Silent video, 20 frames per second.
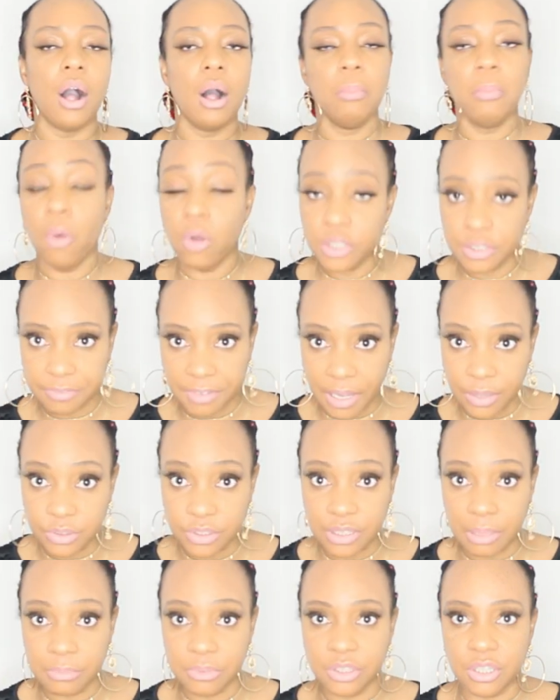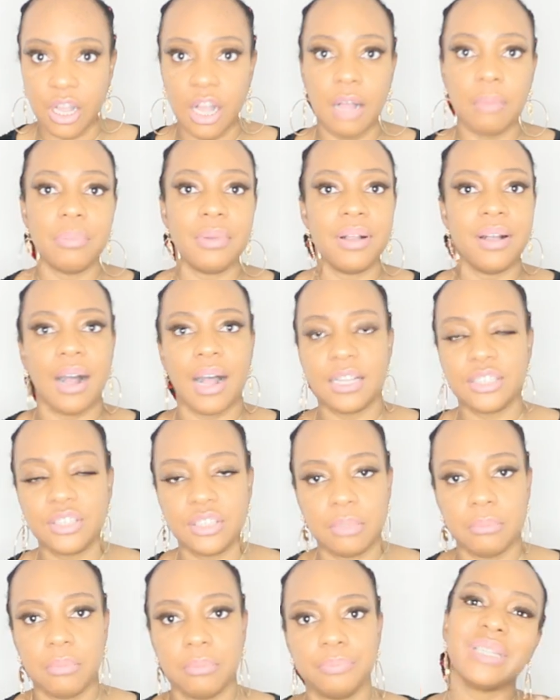almost found some job, got
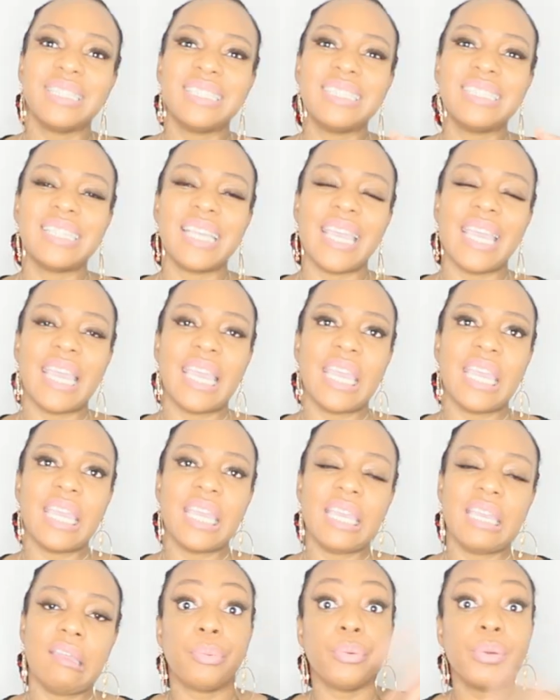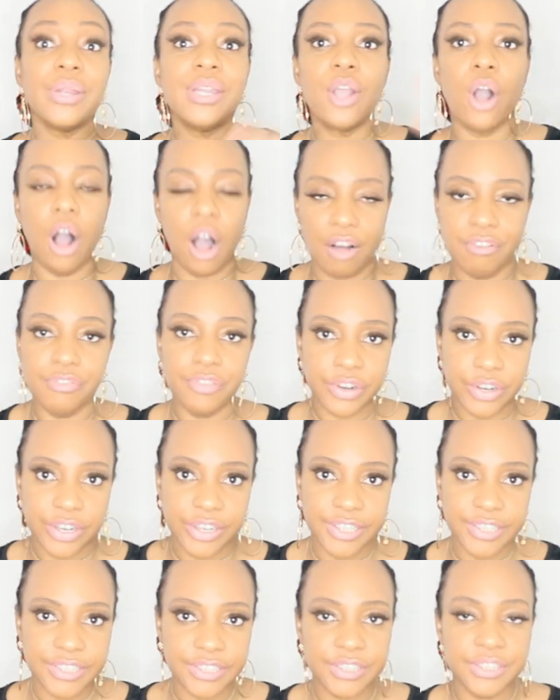some say
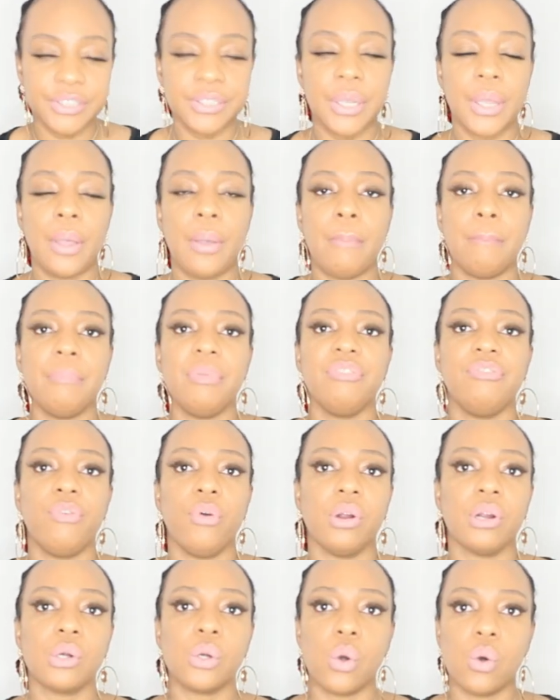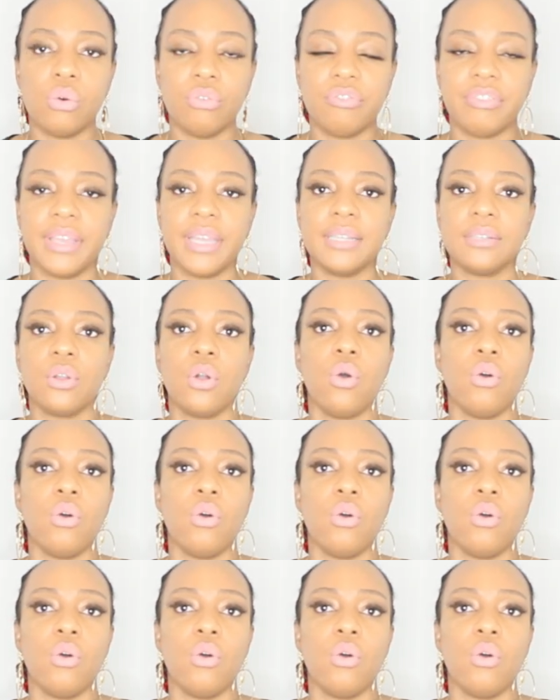pre-offers before COVID.